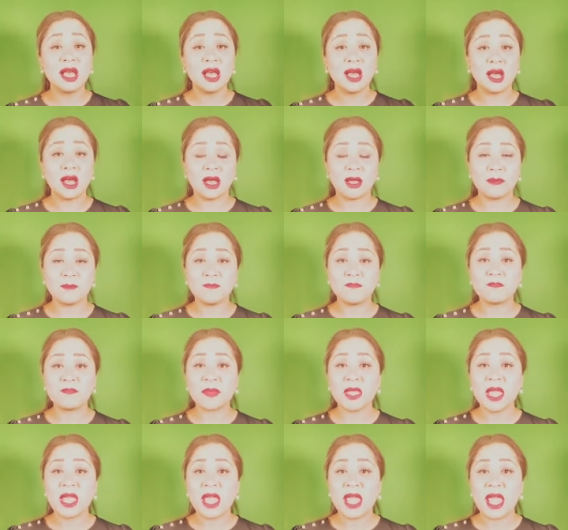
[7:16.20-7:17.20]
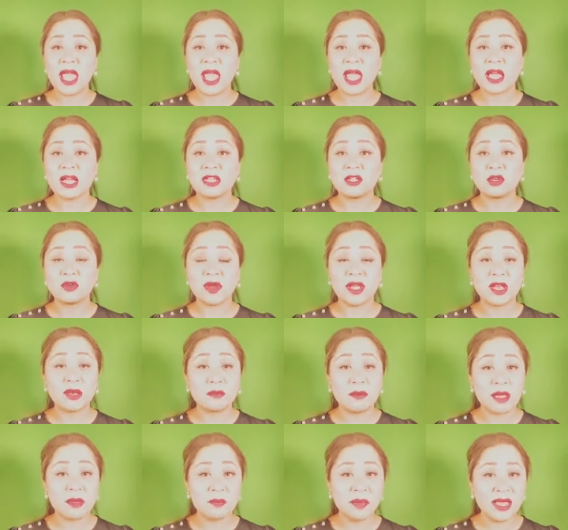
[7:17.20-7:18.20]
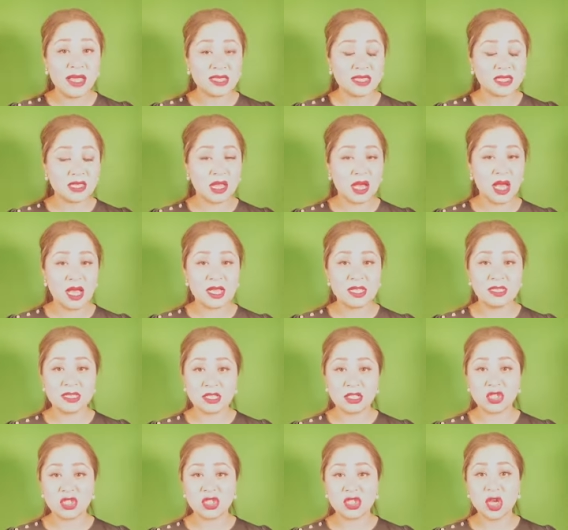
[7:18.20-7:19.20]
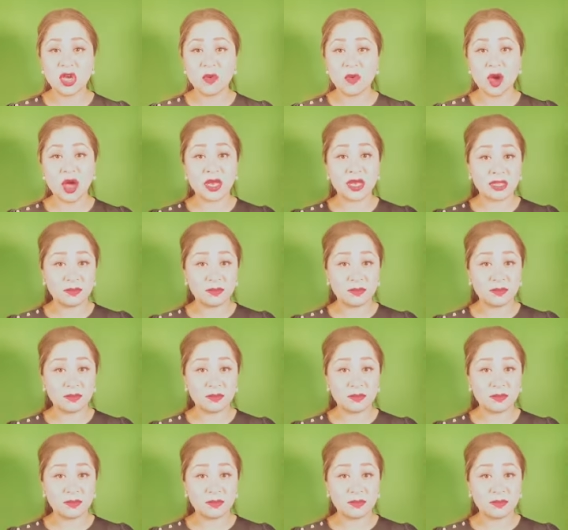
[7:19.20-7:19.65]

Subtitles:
and created my baselines and so on,